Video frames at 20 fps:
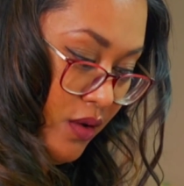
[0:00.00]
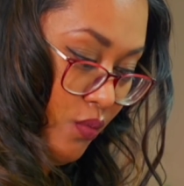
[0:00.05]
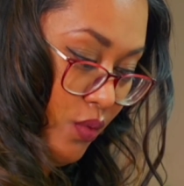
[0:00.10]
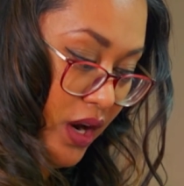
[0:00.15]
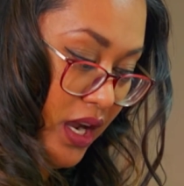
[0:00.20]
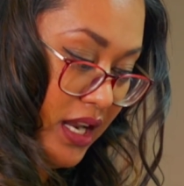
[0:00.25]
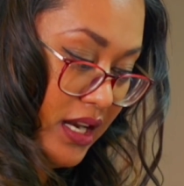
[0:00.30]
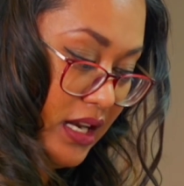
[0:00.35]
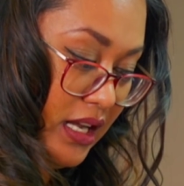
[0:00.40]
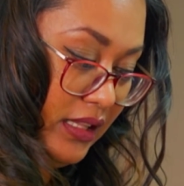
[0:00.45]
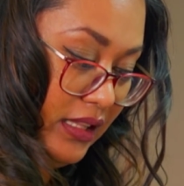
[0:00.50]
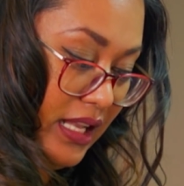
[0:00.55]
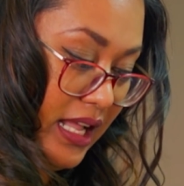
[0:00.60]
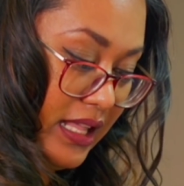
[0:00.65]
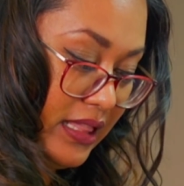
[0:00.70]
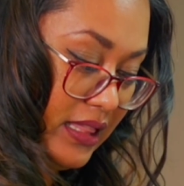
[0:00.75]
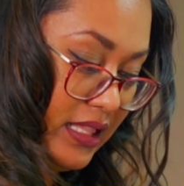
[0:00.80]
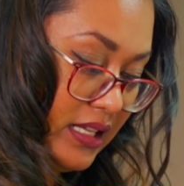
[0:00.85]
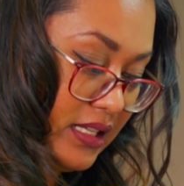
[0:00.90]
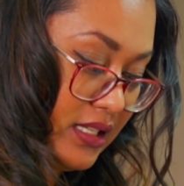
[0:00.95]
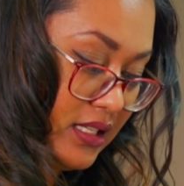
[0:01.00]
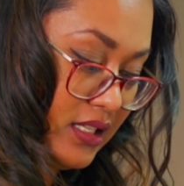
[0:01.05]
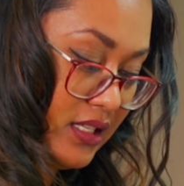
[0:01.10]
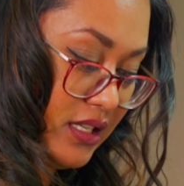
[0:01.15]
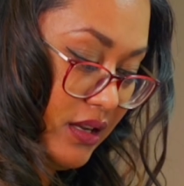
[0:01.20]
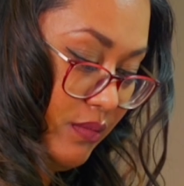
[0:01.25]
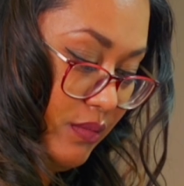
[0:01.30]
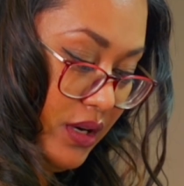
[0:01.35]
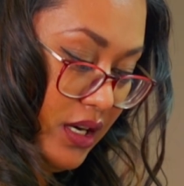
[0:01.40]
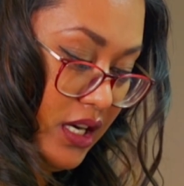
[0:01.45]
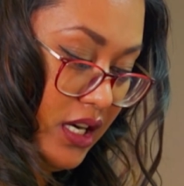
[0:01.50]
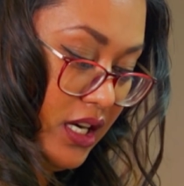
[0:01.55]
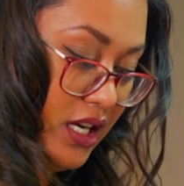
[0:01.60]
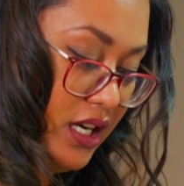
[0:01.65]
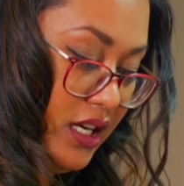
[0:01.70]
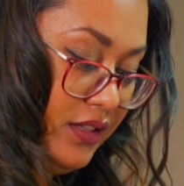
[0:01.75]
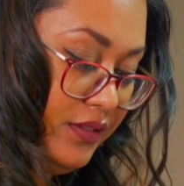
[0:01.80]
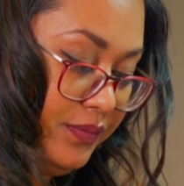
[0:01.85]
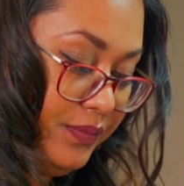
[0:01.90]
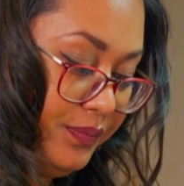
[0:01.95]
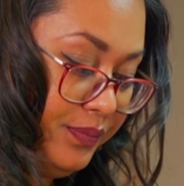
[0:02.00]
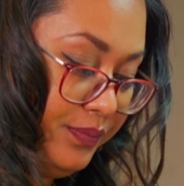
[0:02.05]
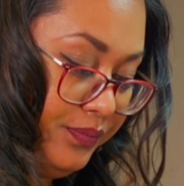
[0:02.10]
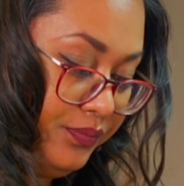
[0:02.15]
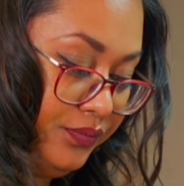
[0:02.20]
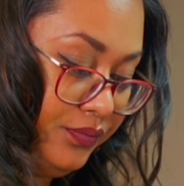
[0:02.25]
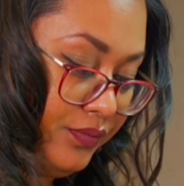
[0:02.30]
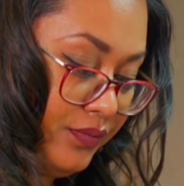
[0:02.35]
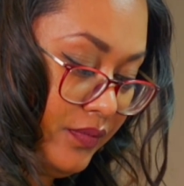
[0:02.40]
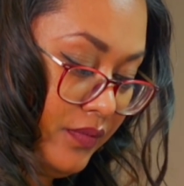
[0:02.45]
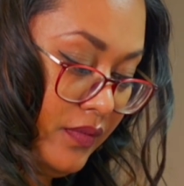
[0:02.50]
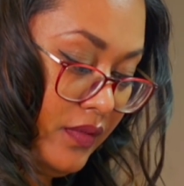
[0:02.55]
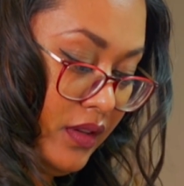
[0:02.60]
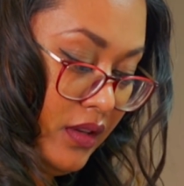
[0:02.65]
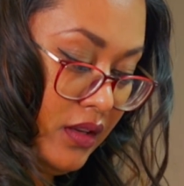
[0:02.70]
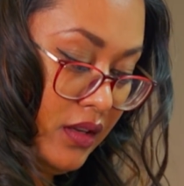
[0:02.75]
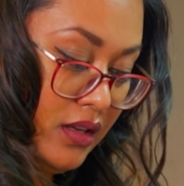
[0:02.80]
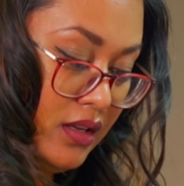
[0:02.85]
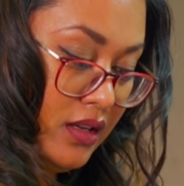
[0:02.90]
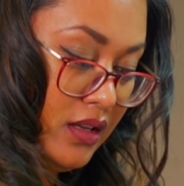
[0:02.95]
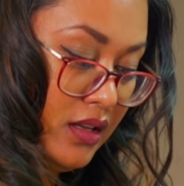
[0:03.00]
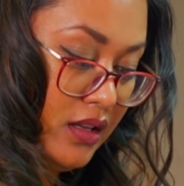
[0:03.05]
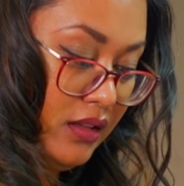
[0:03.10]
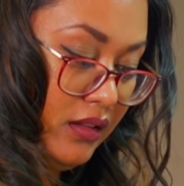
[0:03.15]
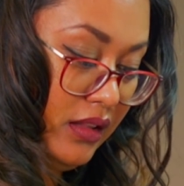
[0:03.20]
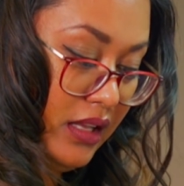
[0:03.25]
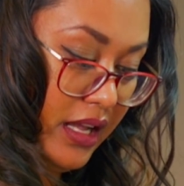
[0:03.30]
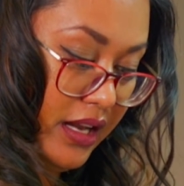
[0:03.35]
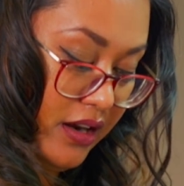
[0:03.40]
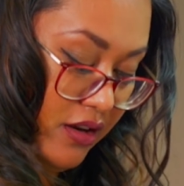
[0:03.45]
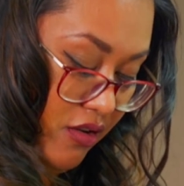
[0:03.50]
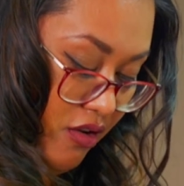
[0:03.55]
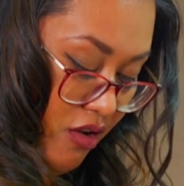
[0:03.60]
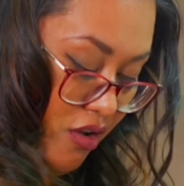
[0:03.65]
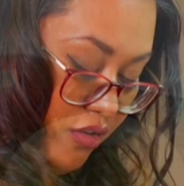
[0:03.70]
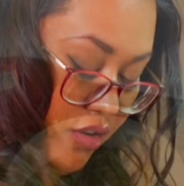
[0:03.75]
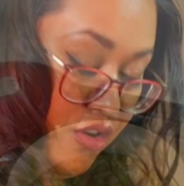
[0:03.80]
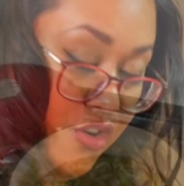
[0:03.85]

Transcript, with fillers: We're gonna let this simmer. Let it all